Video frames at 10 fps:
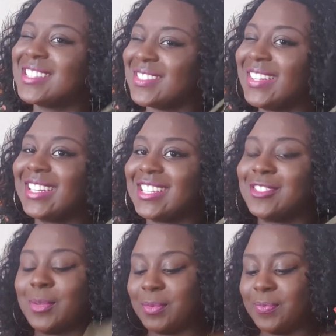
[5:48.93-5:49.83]
It's a really nice
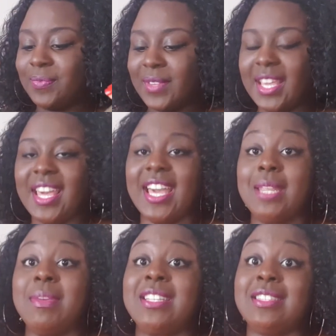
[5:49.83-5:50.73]
top, and
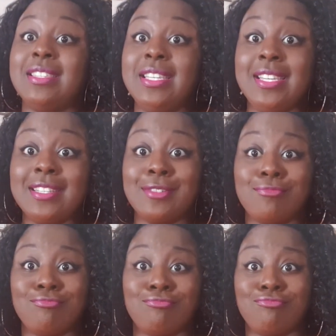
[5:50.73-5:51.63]
it makes these
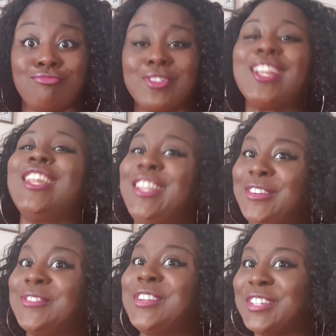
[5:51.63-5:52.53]

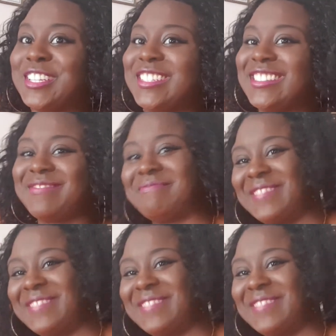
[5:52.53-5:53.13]
look real good.